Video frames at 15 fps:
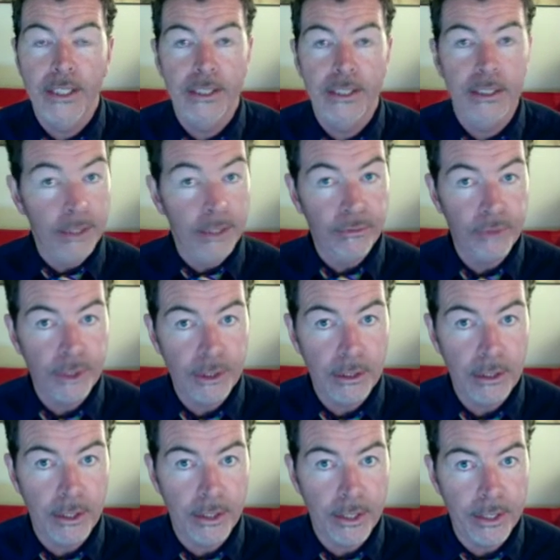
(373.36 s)
interest to
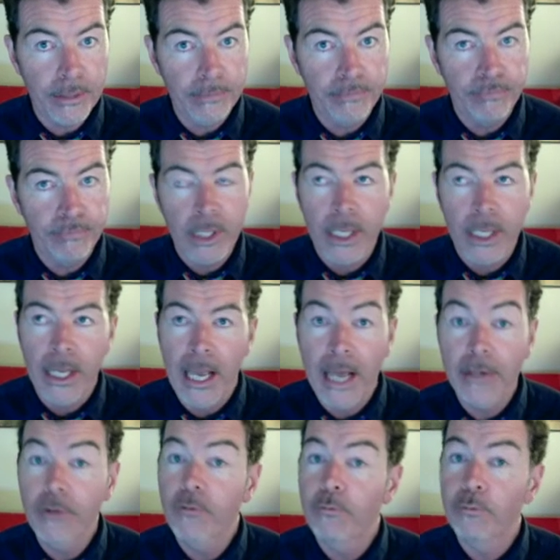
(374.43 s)
learn,
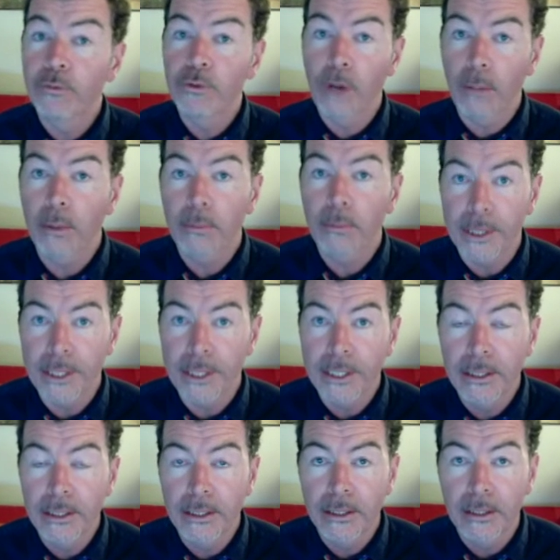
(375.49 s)
and you've
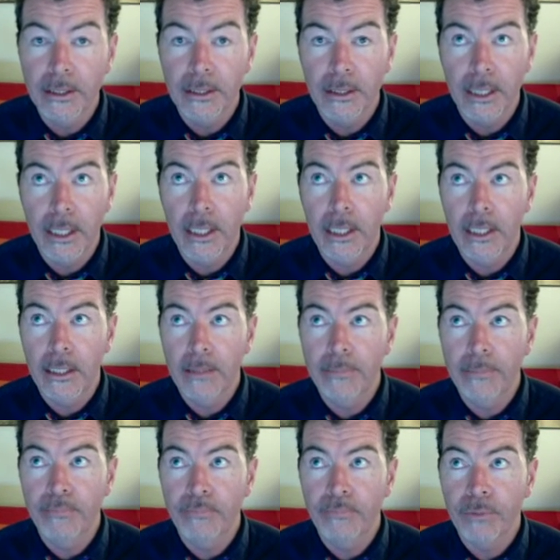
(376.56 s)
probably
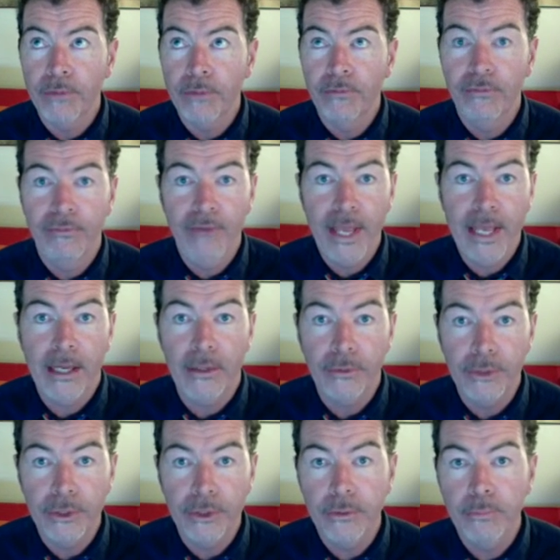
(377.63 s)

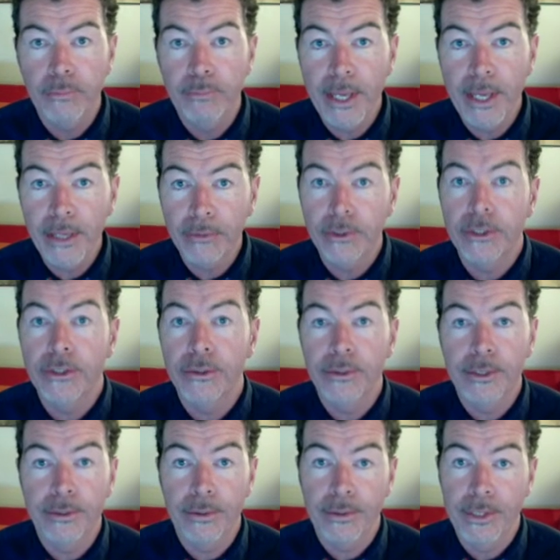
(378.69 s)
found that you're better at
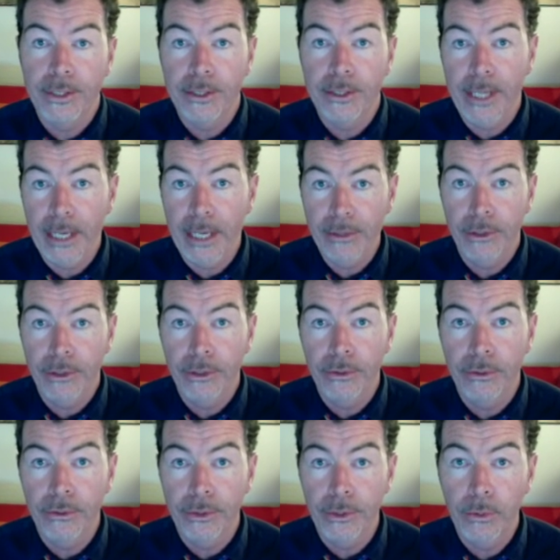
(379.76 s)
doing the thing that I asked you to
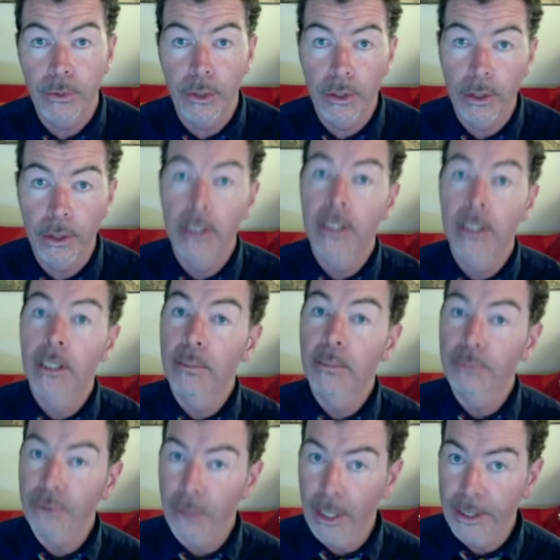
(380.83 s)
do than you were
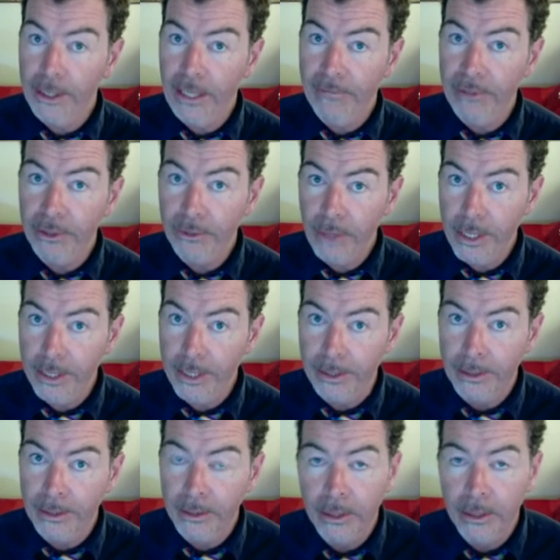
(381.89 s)
prior to having tried it.
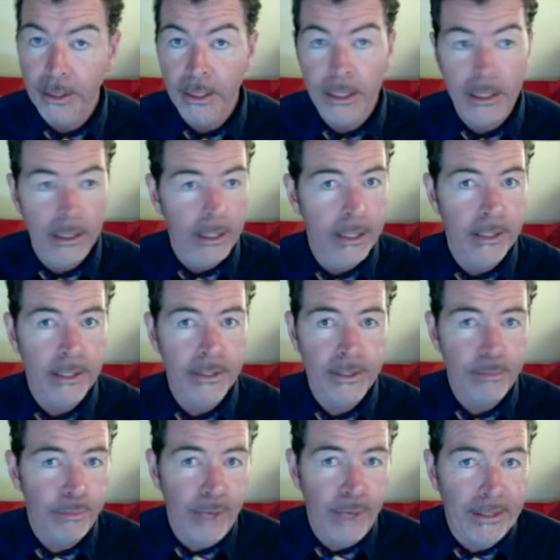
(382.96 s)

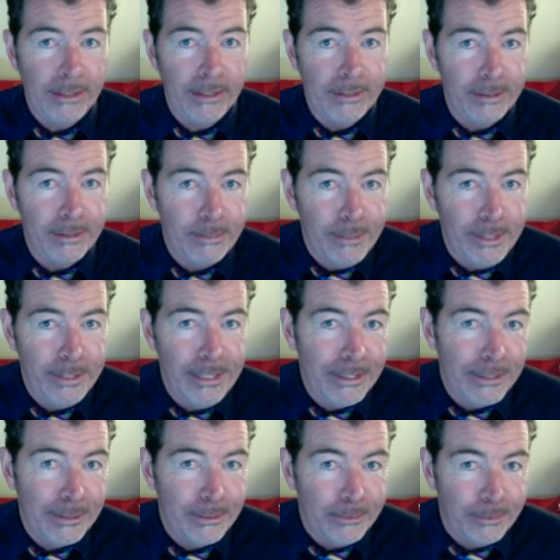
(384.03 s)
It's practice. I mean,
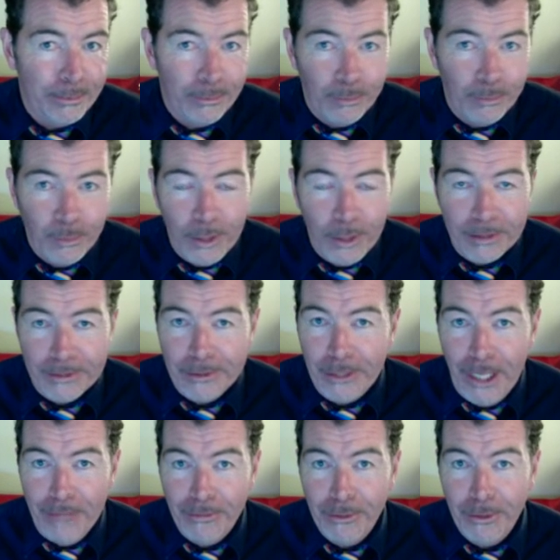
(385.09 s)
that's what
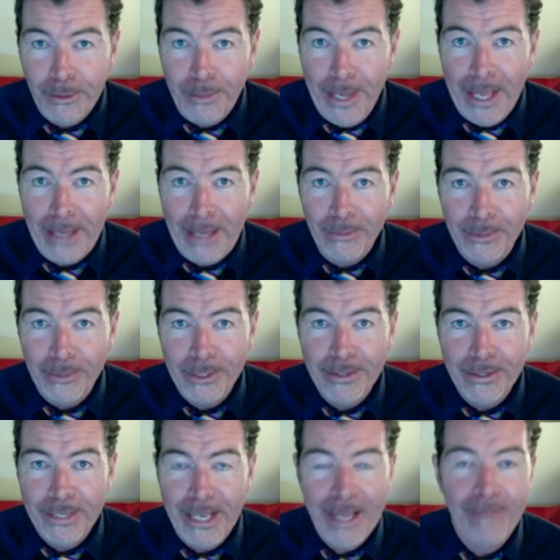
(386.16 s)
life's all about. We
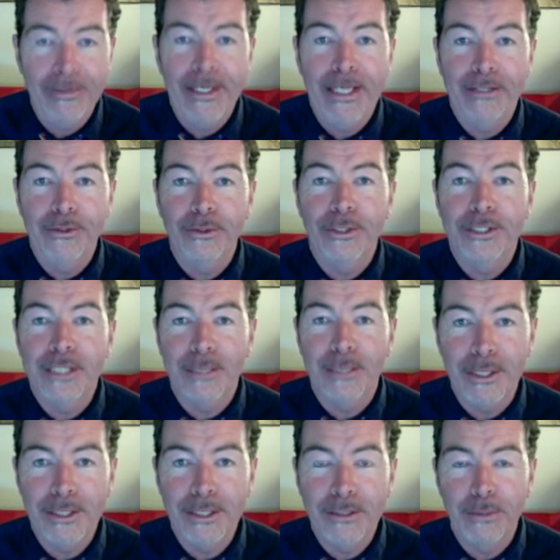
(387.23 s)
don't ever get good at
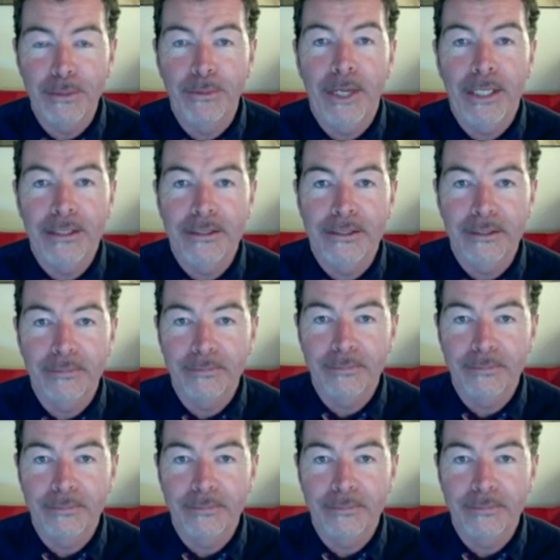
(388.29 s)
something until we practice it.